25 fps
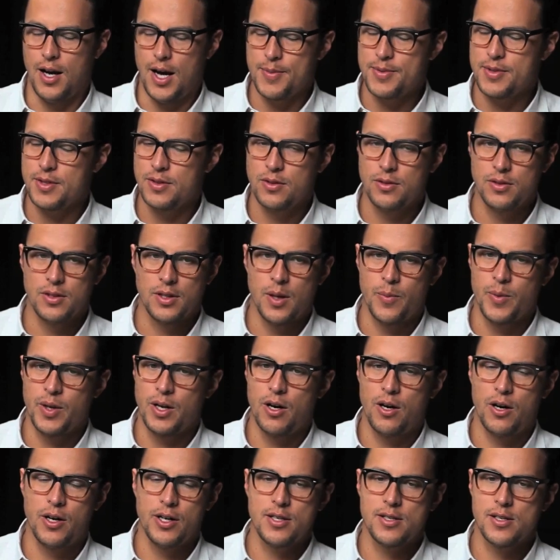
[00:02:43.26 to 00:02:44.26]
Absolutely. I mean,
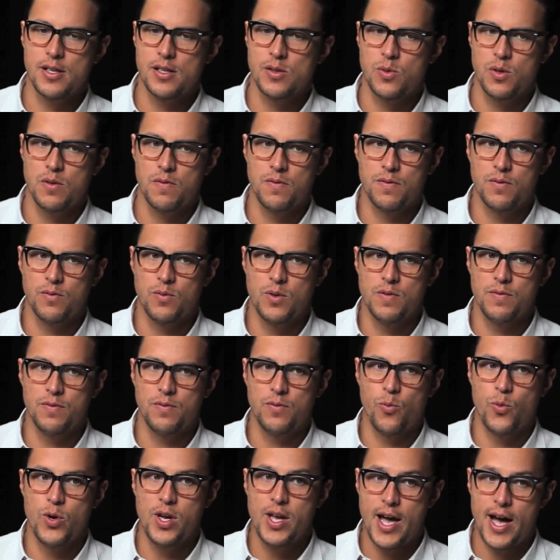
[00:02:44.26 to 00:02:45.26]
already since
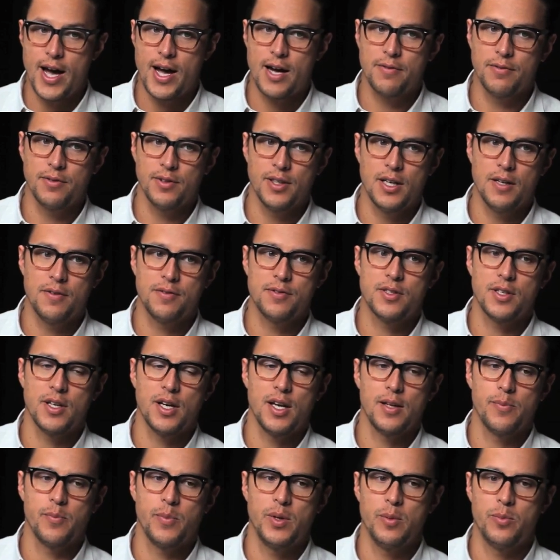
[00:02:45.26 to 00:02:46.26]
we have left,
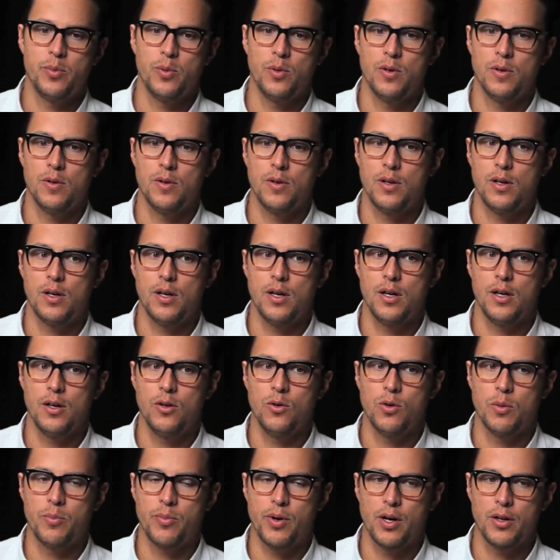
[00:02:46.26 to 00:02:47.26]
and people
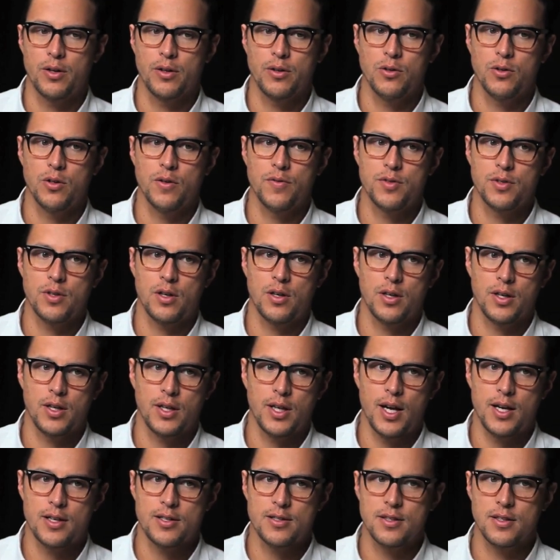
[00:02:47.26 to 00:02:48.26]
who are part of the crew have started
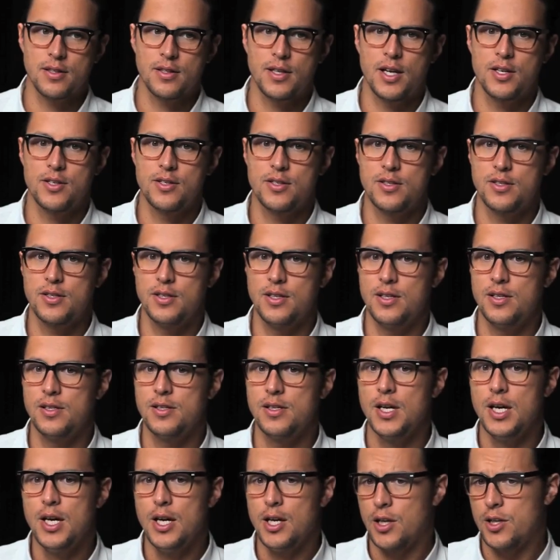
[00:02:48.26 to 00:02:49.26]
casting agencies,
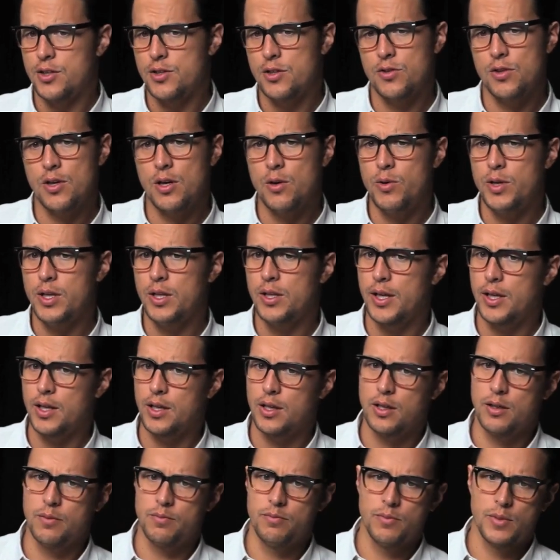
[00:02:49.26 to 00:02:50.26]
because there's already like
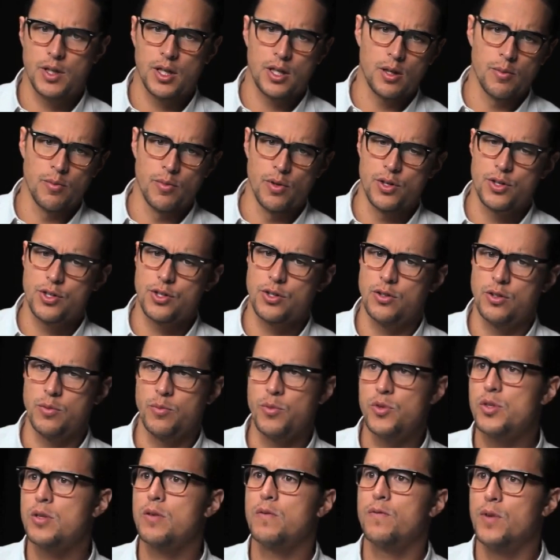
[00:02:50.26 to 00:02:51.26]
a commercial and
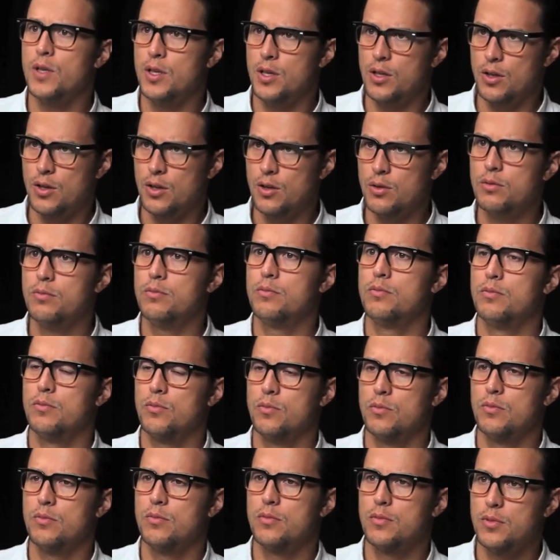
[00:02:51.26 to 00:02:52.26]
music video
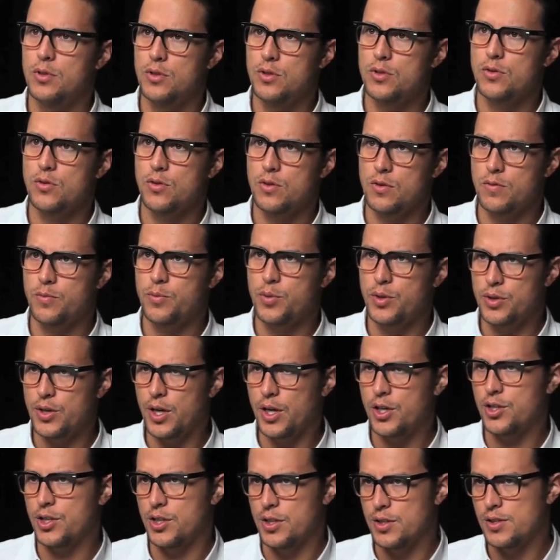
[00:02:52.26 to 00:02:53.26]
sort of
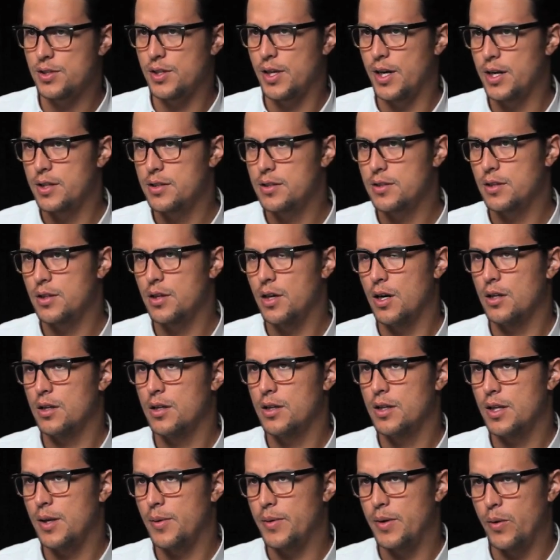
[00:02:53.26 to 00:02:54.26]
production side to
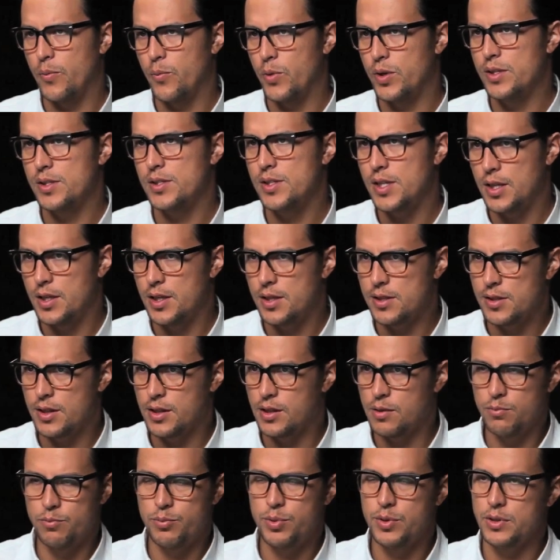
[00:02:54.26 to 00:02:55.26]
Ghana. I wouldn't say that it's like
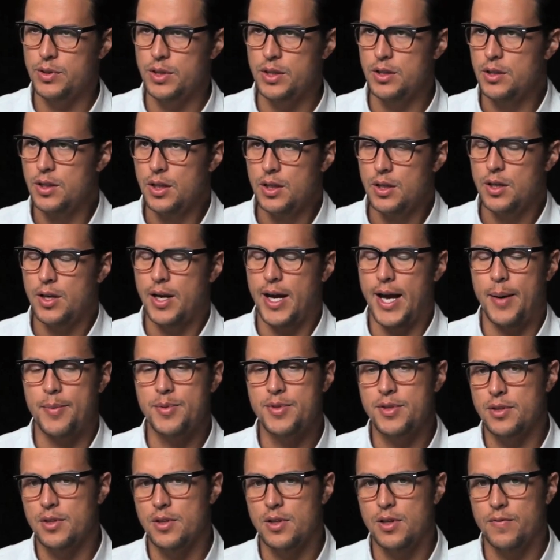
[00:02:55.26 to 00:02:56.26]
completely
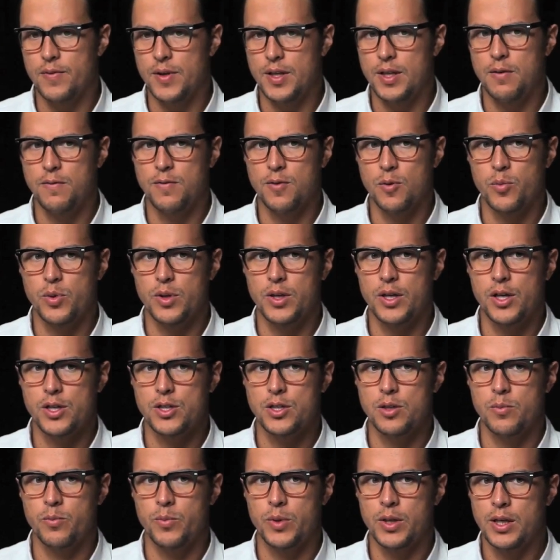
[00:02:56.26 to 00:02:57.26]
absent of any film
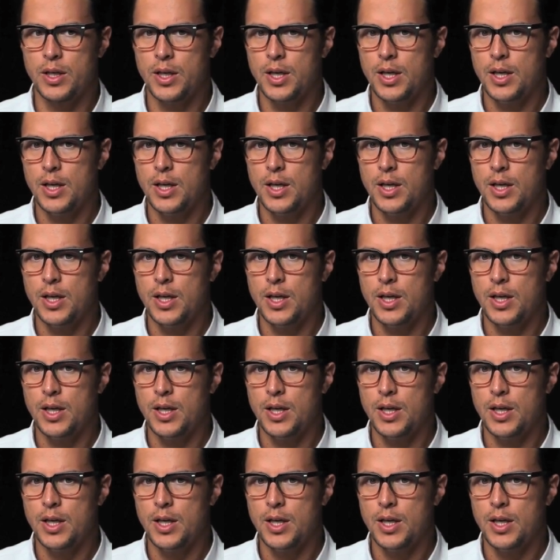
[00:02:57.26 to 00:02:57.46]
production, but